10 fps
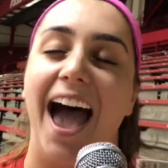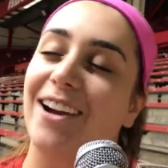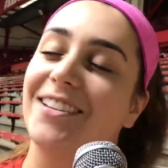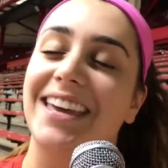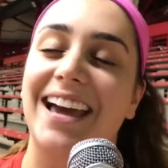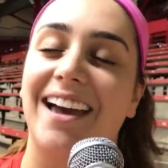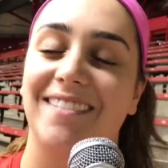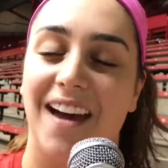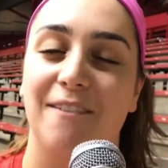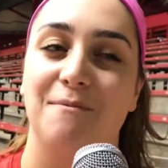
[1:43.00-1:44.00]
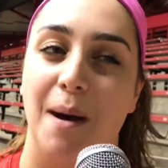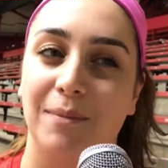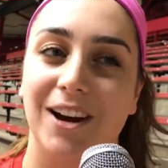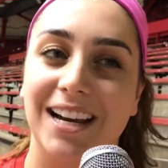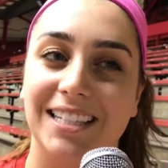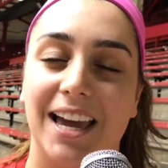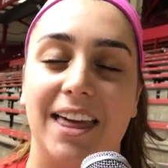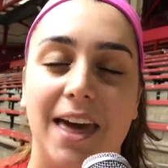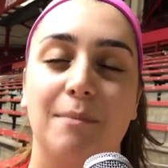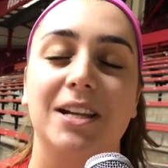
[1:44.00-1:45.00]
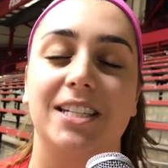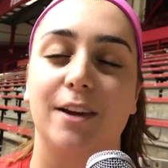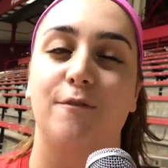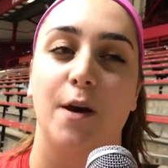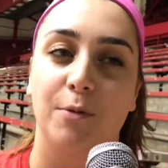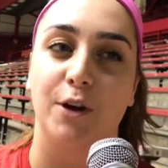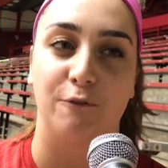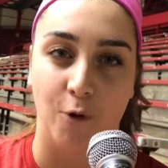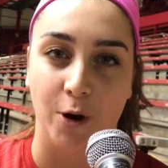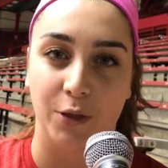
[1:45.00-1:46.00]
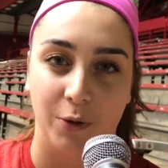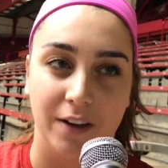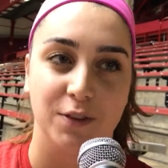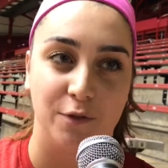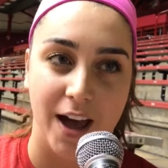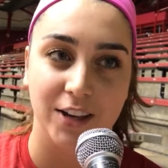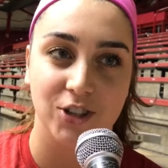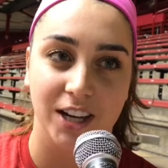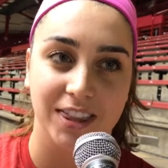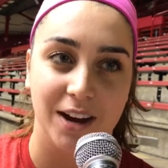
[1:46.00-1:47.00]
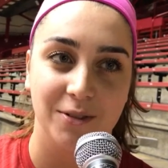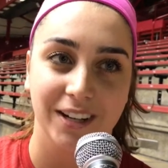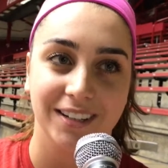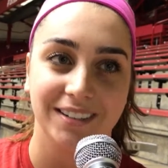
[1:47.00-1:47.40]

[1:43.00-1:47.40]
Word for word: I don't think I, have memorized it. I, am going to say February 4th. We'll have to fact check that one.